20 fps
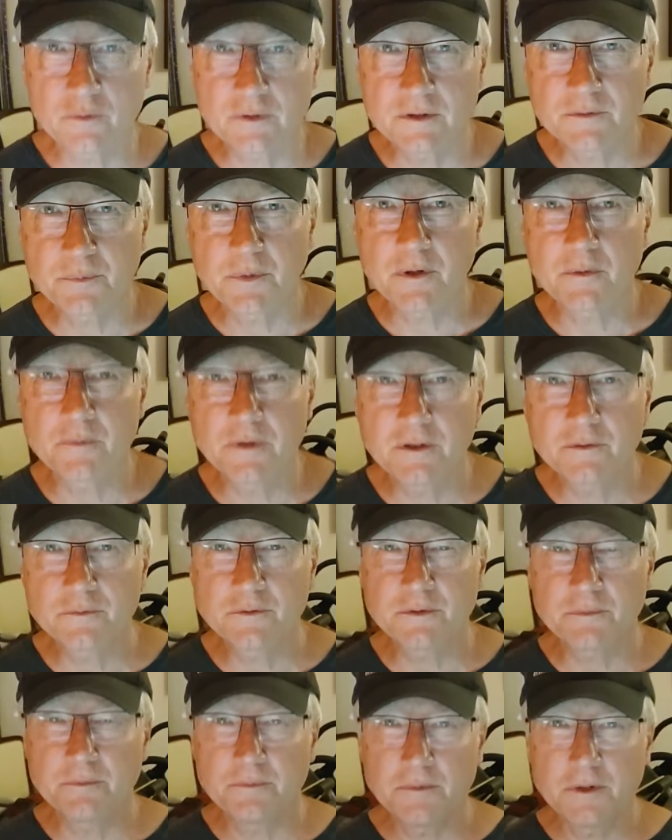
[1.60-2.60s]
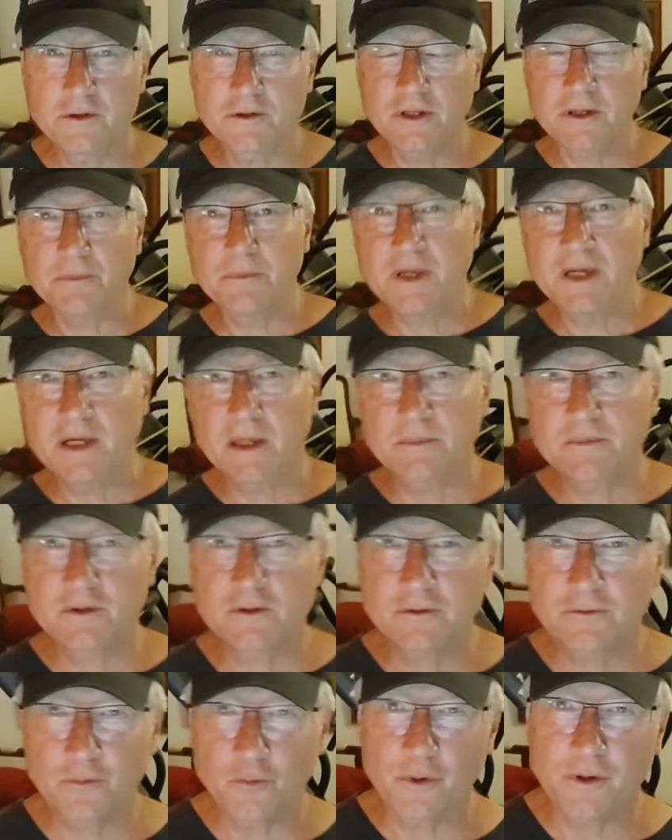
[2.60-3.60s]
with Spirit Music
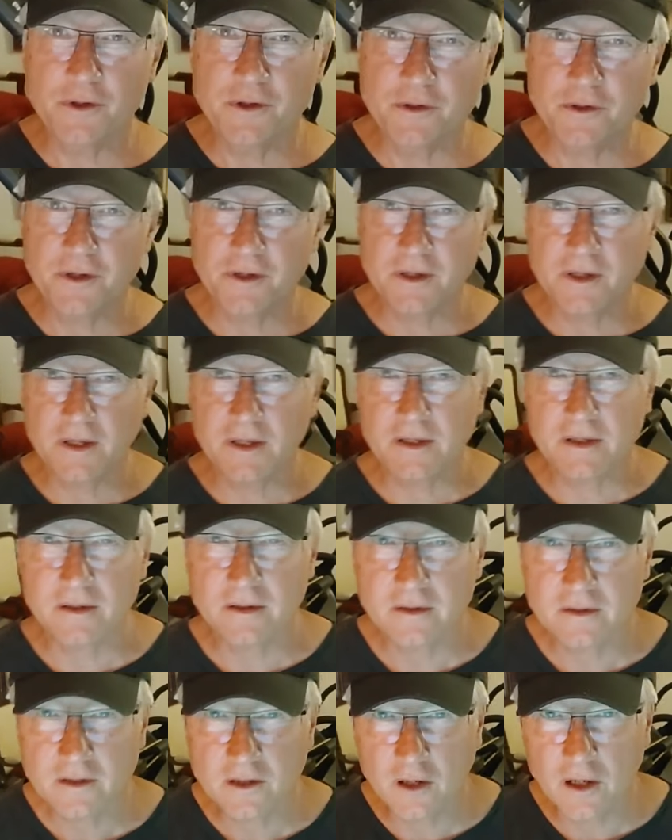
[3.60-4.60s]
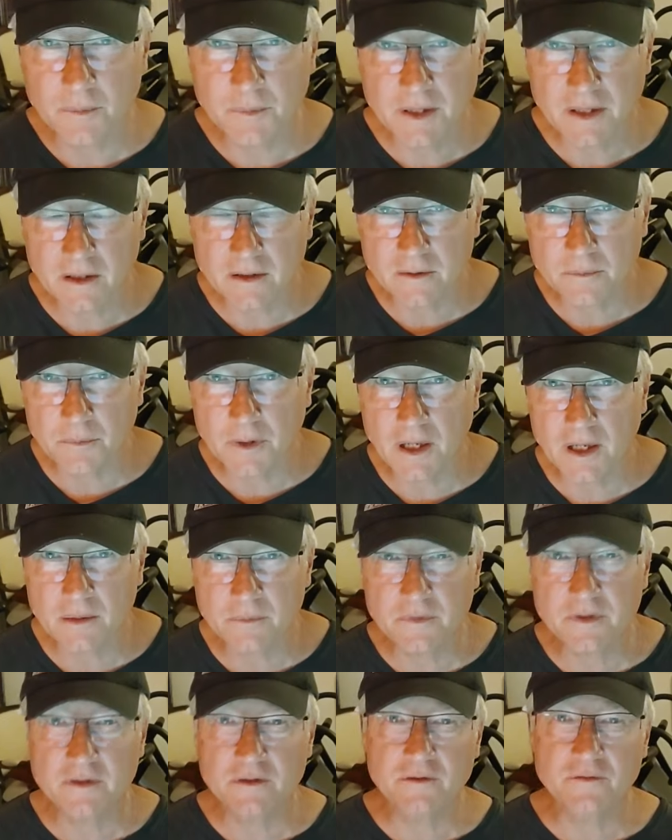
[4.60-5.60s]
Meetups, where you can uh, comment on the
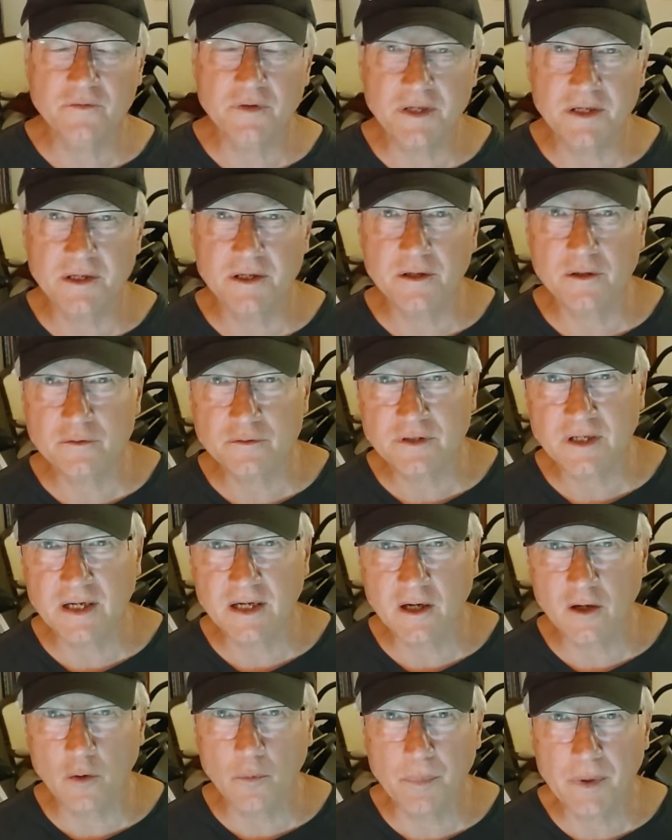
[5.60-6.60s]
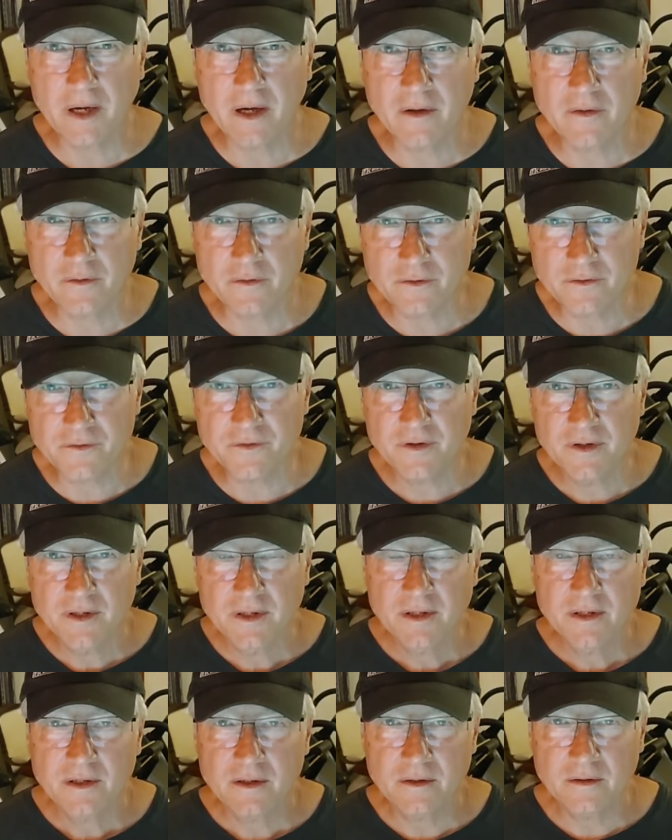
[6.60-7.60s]
bottom of this video to help others.
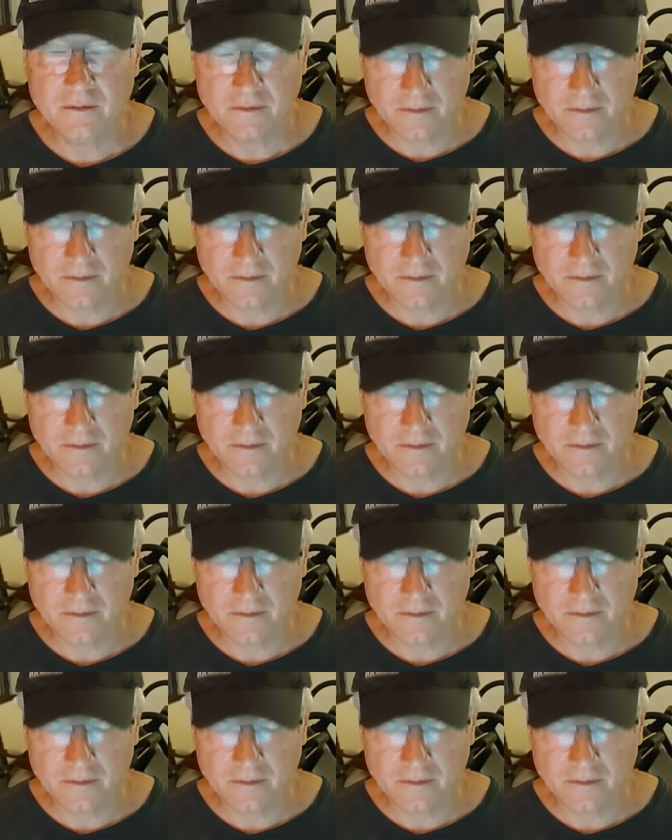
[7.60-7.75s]
You